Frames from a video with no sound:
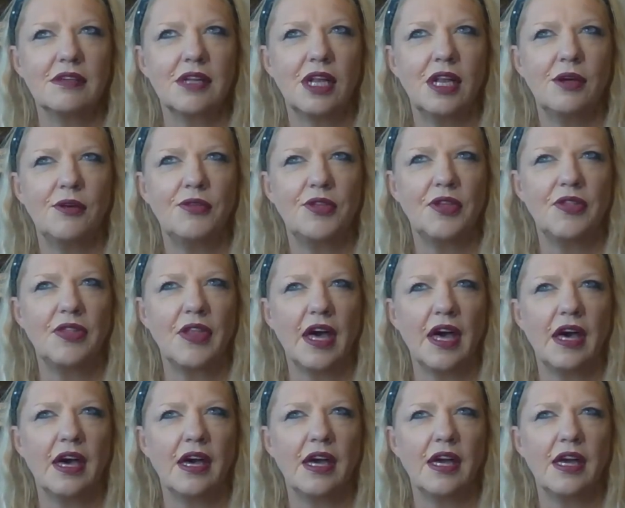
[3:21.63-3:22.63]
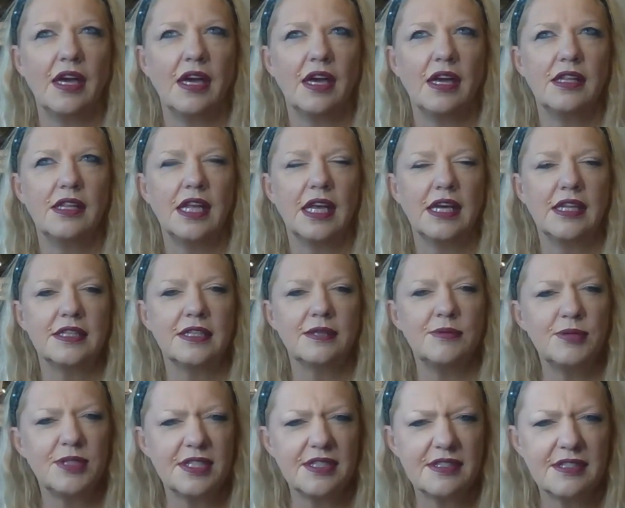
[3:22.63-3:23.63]
clothing that I knit.
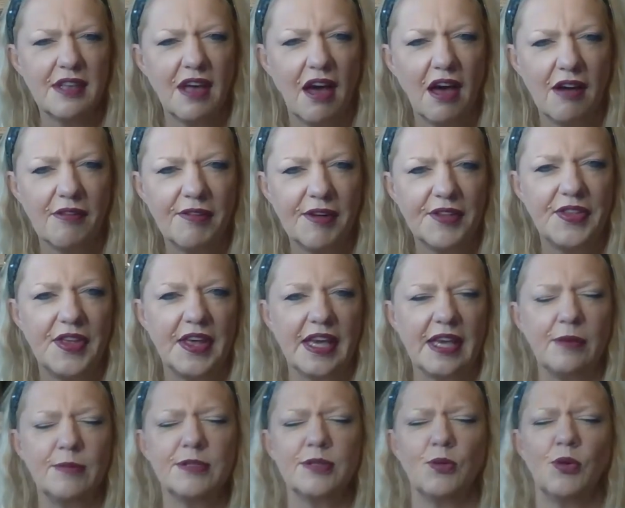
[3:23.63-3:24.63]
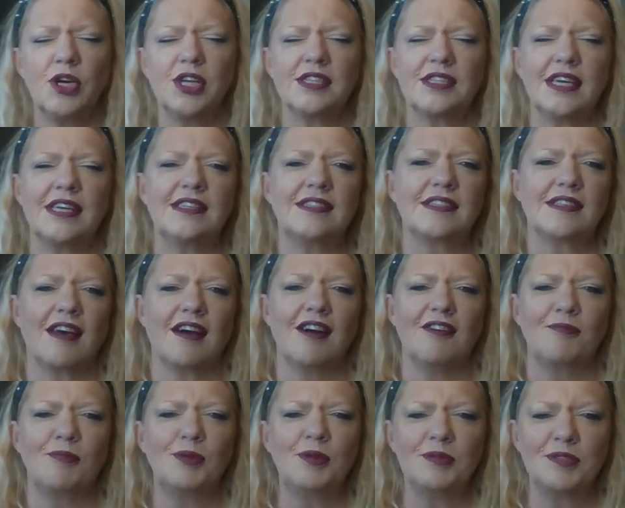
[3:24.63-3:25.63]
It was a scarf, I think. It was a workday
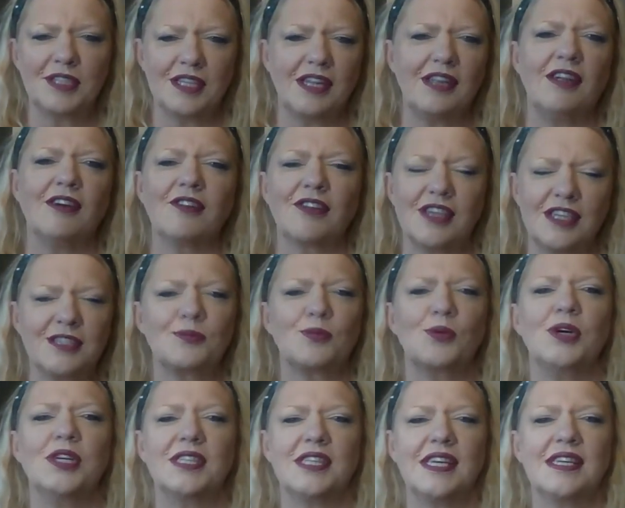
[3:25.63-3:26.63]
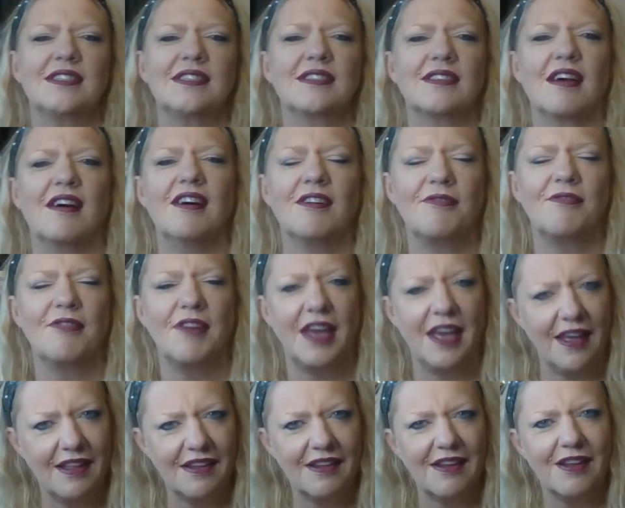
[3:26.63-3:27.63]
scarf, but it was the longest workday scarf
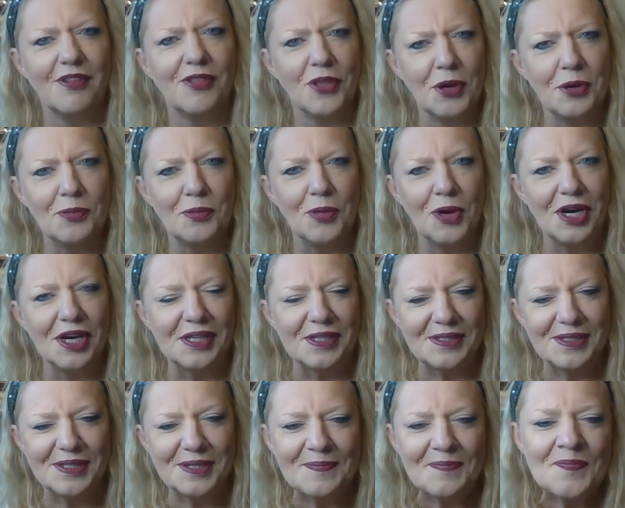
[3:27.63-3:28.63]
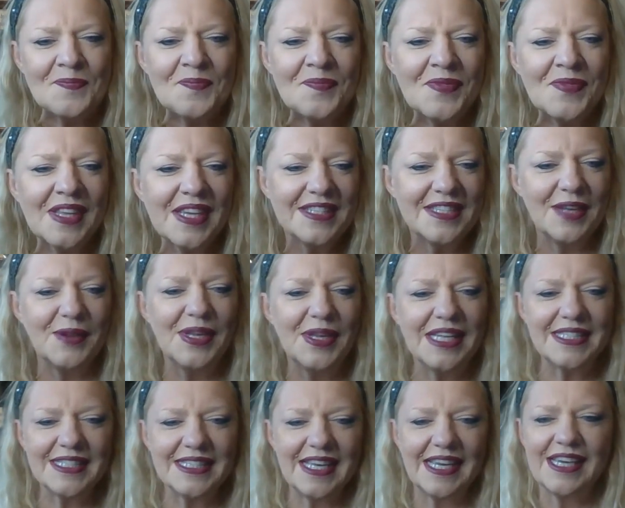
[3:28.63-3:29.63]
in the world. So
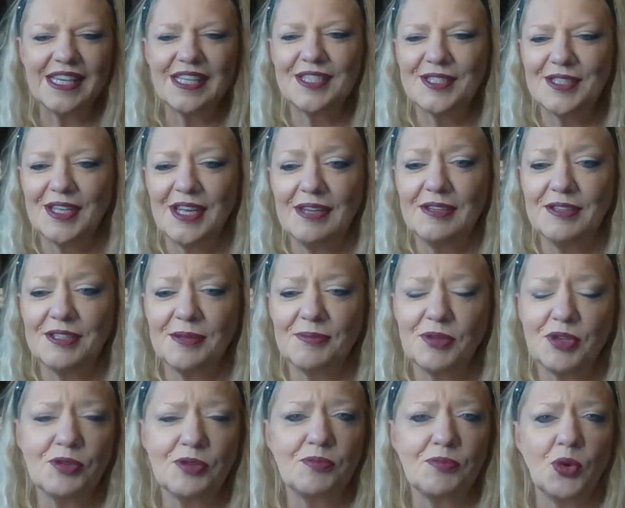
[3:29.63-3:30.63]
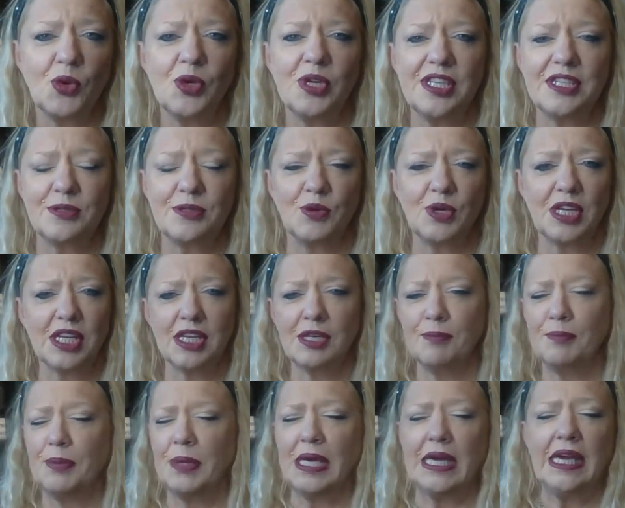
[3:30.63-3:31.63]
let's say some good mornings. We're
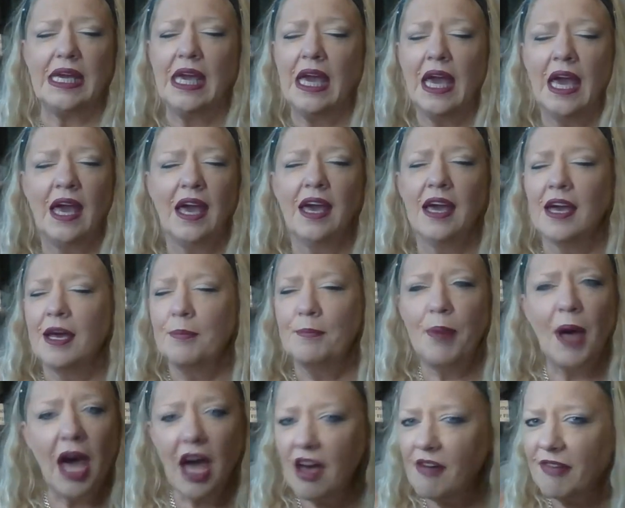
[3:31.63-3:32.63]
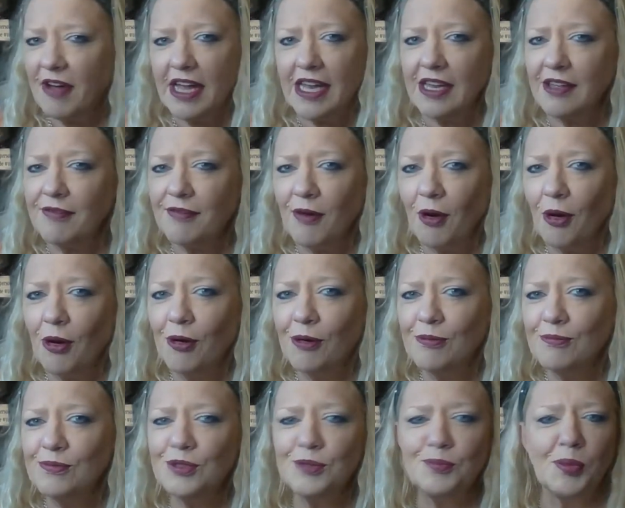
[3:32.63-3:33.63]
going to be perfectly
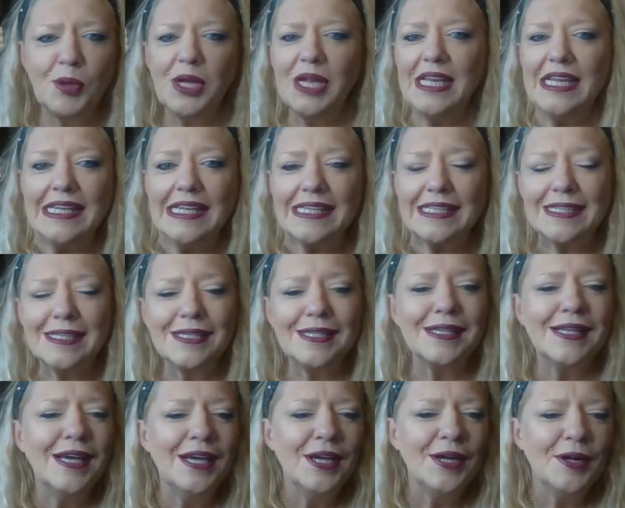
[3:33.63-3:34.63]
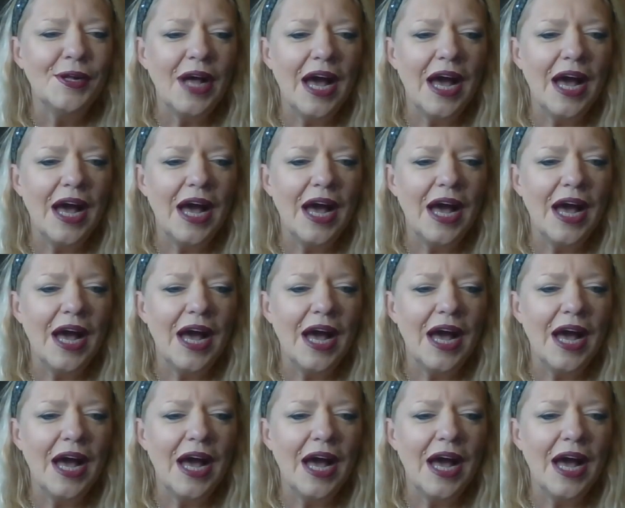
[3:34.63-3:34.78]
formed, but a little